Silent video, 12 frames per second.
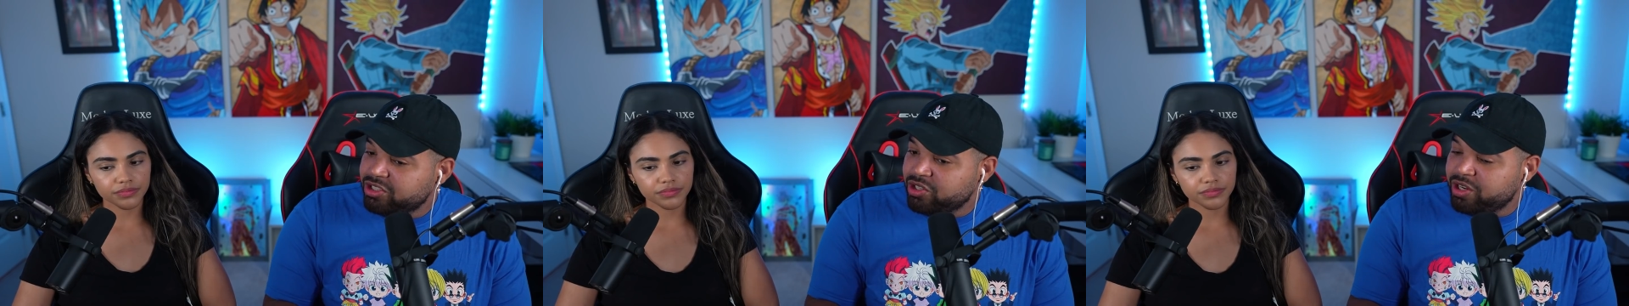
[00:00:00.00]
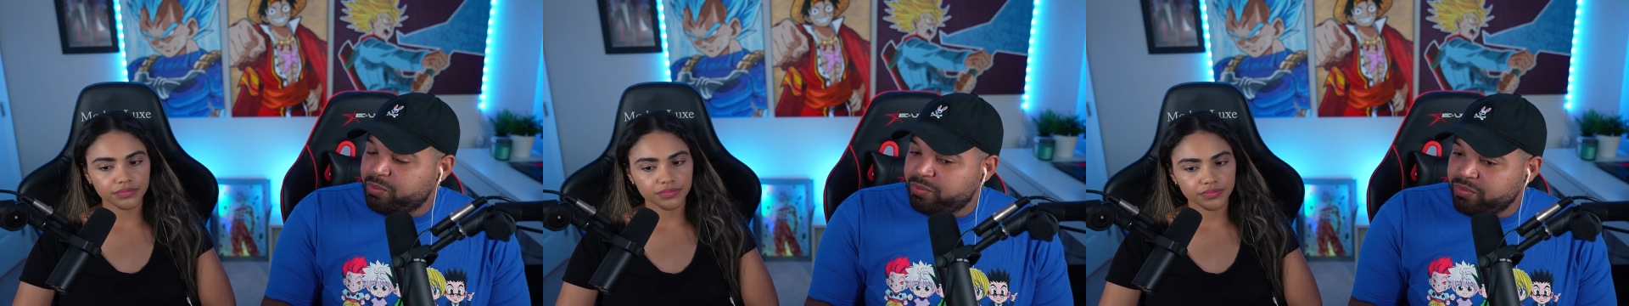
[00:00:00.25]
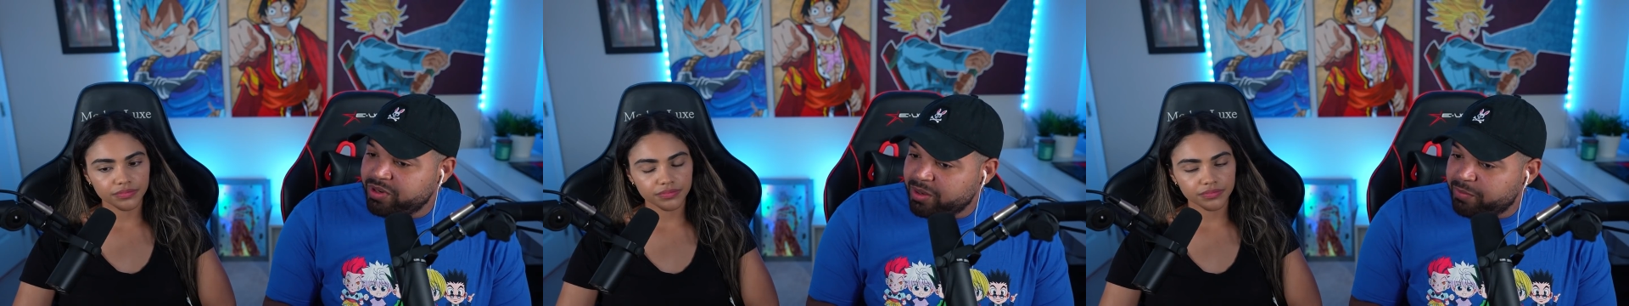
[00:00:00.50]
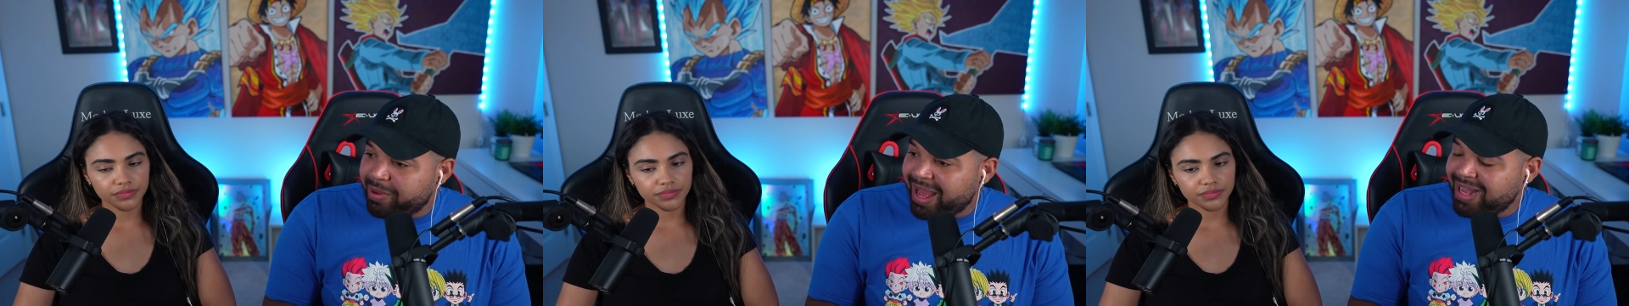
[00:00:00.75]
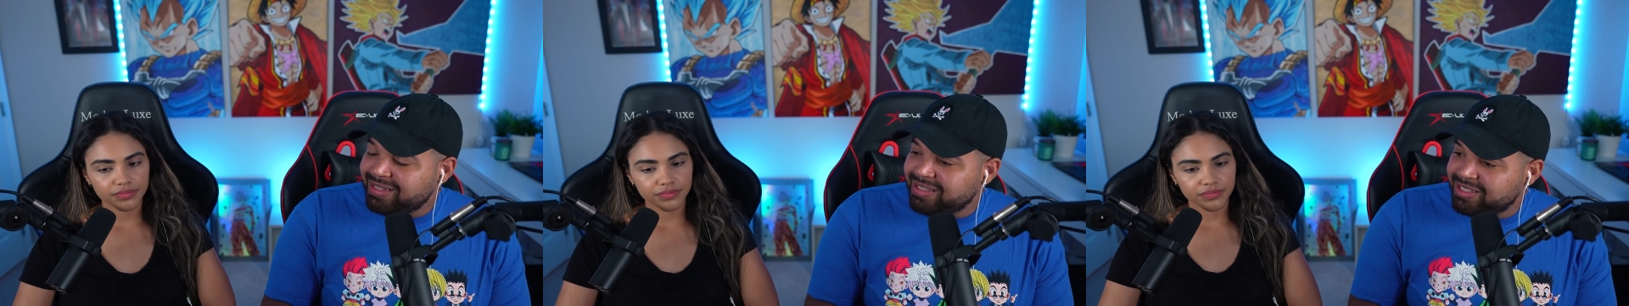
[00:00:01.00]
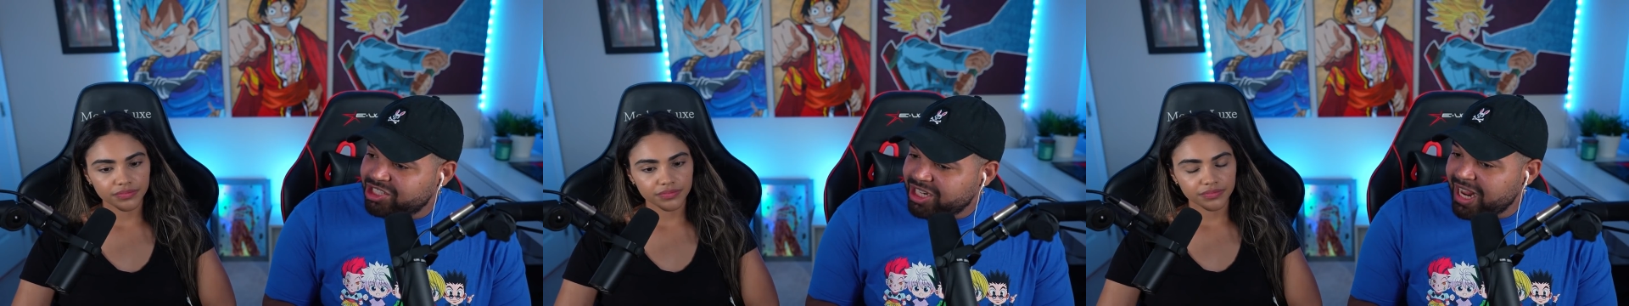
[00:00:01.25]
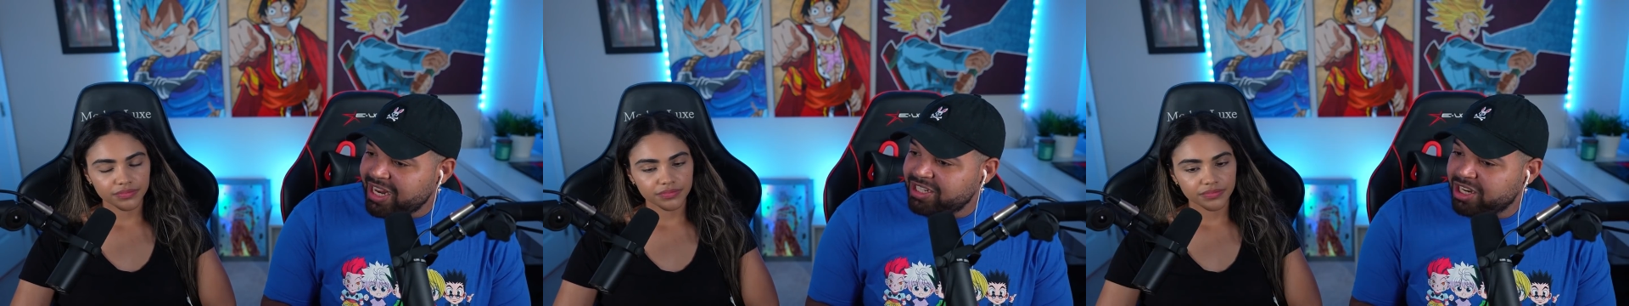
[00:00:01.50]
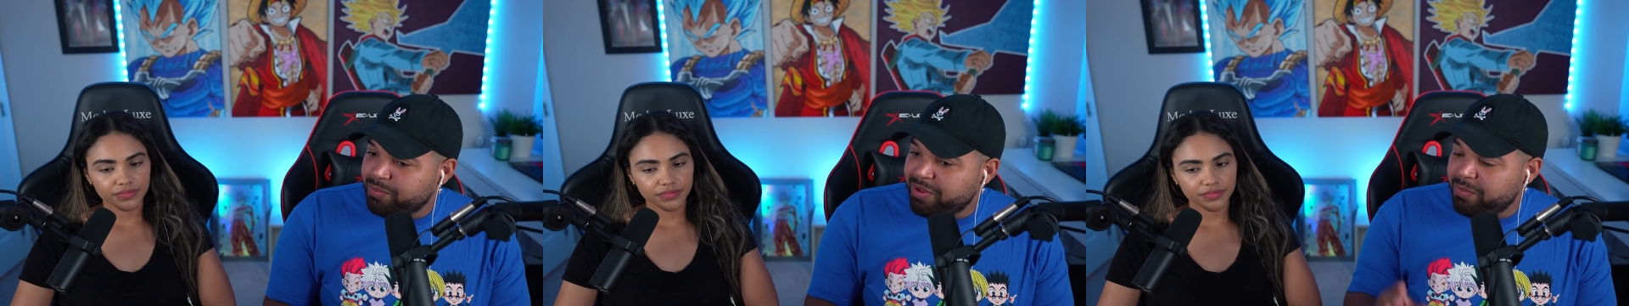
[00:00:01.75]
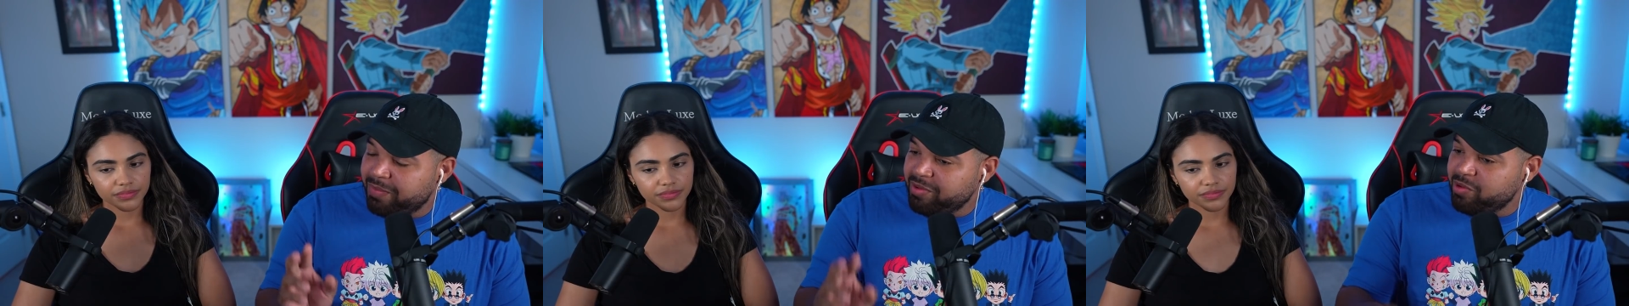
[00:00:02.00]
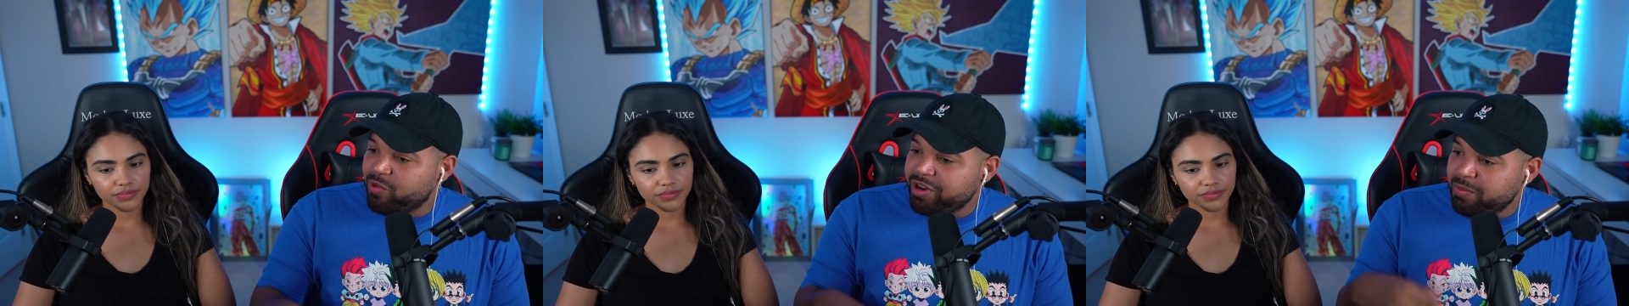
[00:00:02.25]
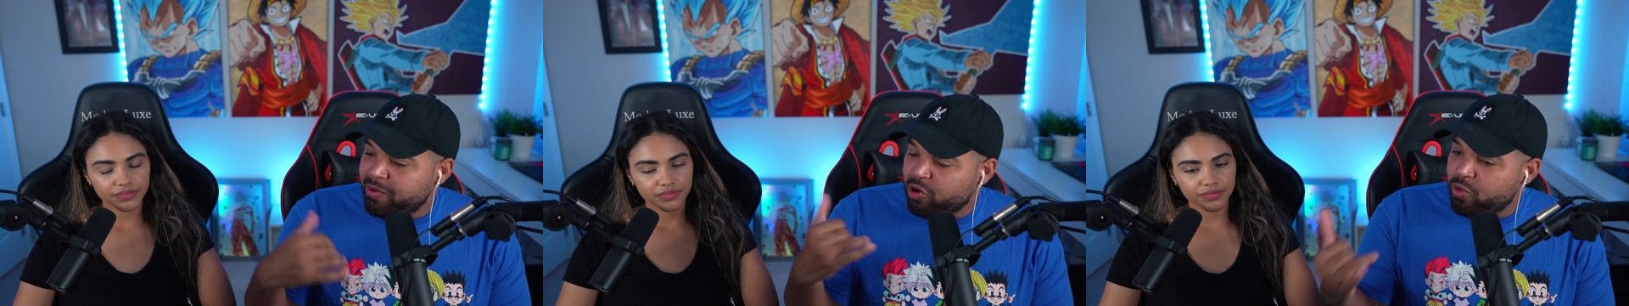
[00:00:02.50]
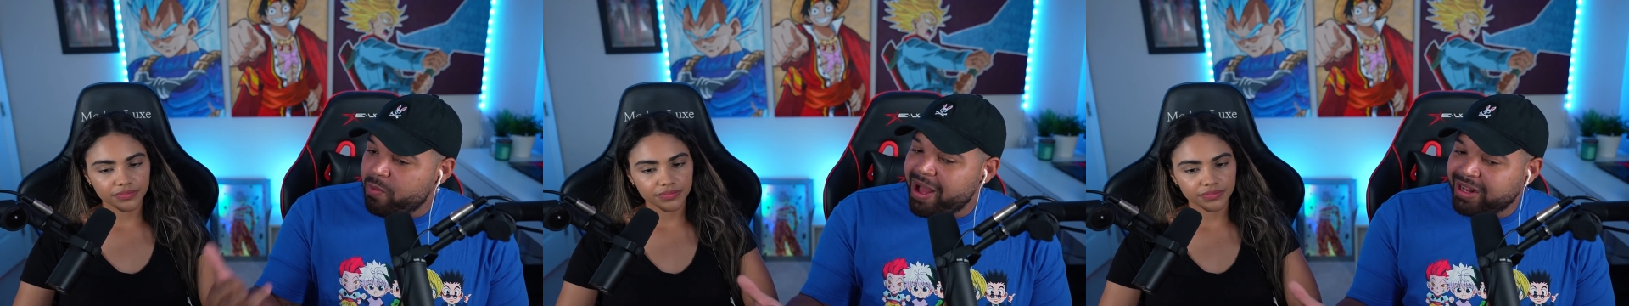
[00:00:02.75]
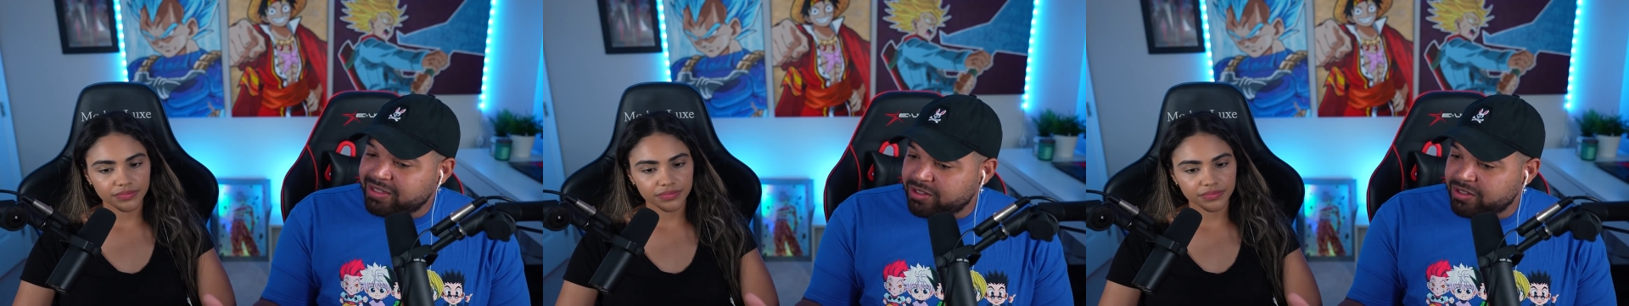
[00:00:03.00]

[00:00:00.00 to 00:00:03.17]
Speaker 1: so the the past is changing a bit maybe when you go back